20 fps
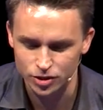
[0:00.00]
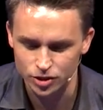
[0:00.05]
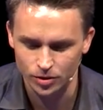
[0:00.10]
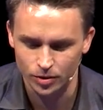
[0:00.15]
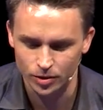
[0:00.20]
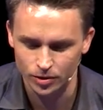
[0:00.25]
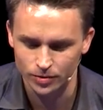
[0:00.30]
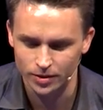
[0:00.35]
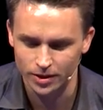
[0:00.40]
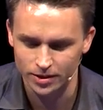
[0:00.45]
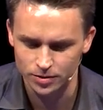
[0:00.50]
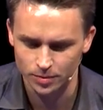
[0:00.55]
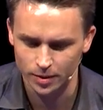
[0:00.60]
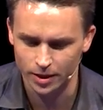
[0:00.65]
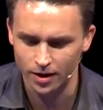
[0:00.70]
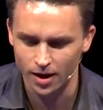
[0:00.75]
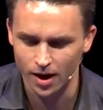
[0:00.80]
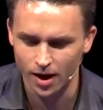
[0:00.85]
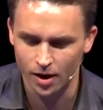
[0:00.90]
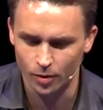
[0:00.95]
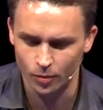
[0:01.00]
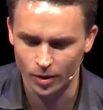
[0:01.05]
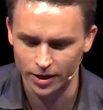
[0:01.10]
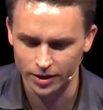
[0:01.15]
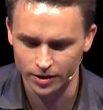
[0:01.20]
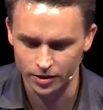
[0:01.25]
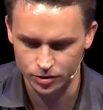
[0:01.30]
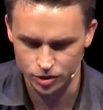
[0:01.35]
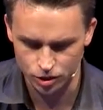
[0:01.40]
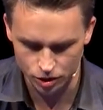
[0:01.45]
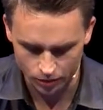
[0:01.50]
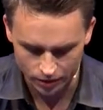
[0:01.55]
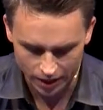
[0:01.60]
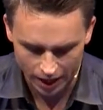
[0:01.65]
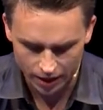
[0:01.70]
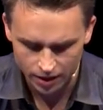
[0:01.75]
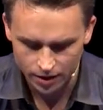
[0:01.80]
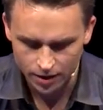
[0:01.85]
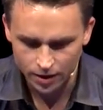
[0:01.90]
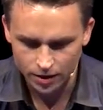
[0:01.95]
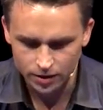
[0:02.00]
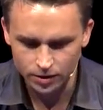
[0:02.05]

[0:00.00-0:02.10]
show you this. You're like, oh, why didn't you show that?